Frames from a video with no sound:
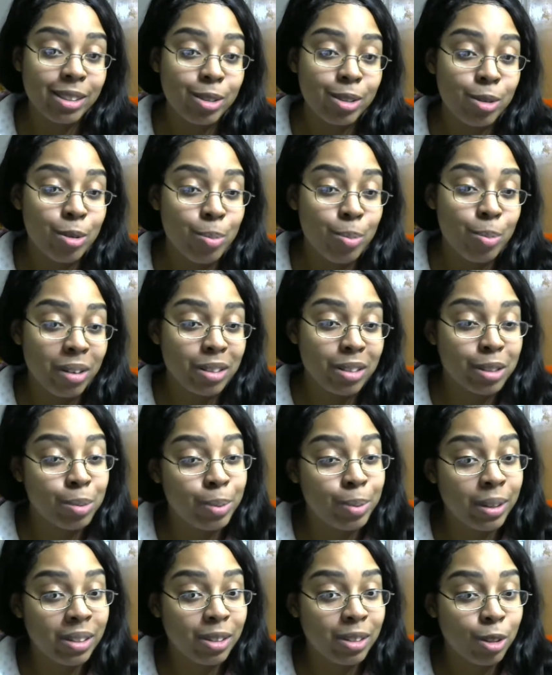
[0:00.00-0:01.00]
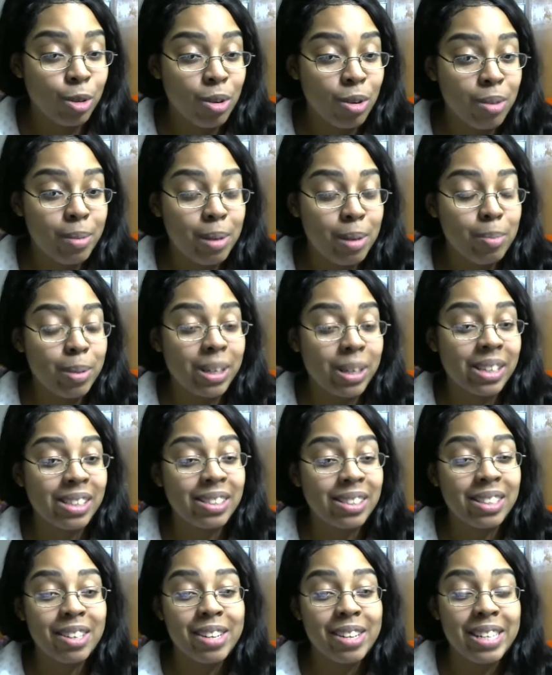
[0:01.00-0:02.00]
to participate in the tournament
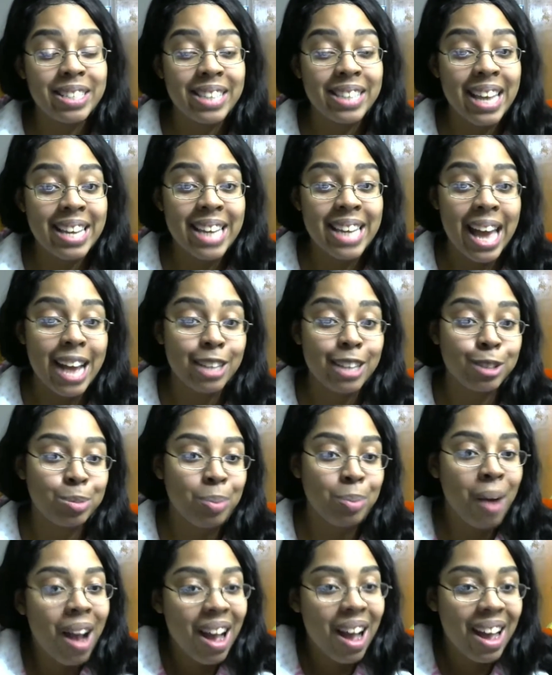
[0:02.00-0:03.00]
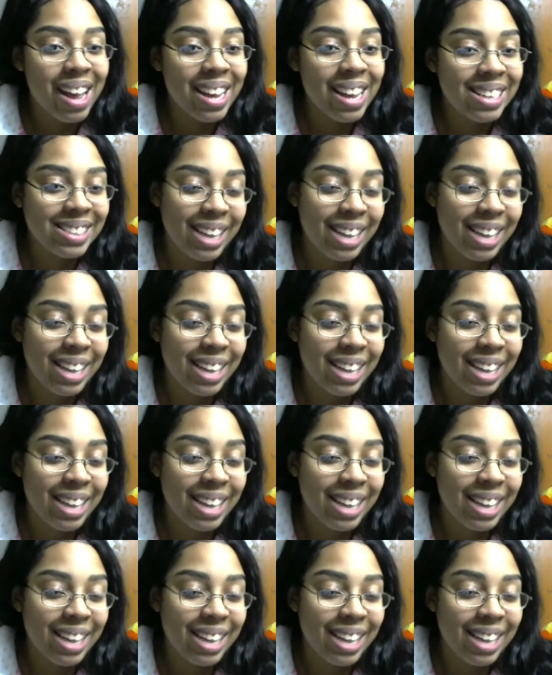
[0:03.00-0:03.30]
because there is a cash prize